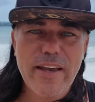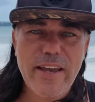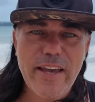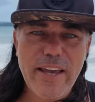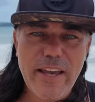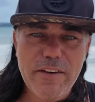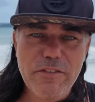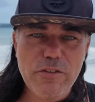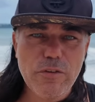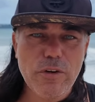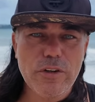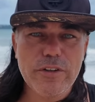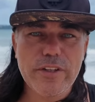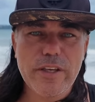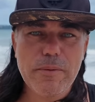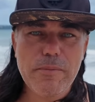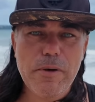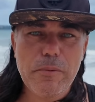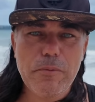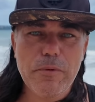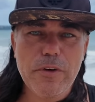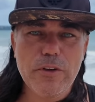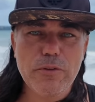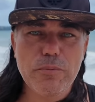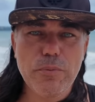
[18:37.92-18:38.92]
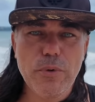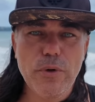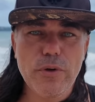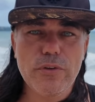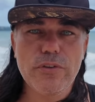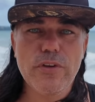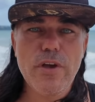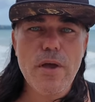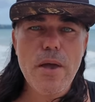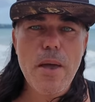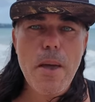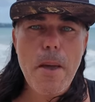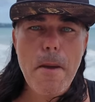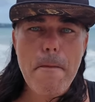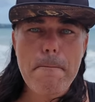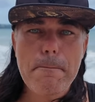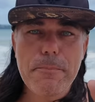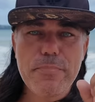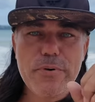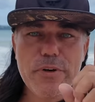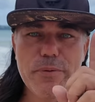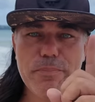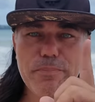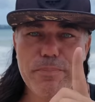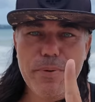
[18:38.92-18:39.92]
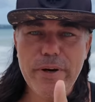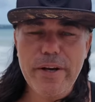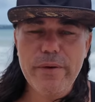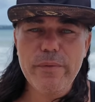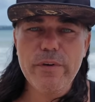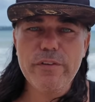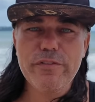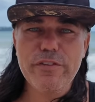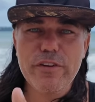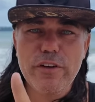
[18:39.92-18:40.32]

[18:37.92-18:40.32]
Everyone can memorize books preparing